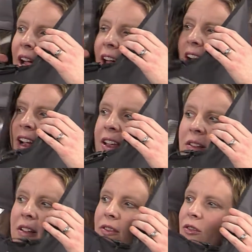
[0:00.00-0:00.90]
And I
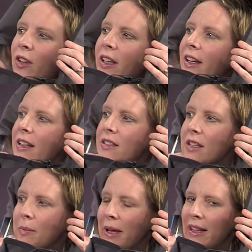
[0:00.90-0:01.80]
can really
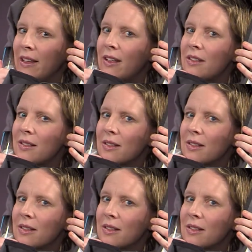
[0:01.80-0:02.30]
easily bend this.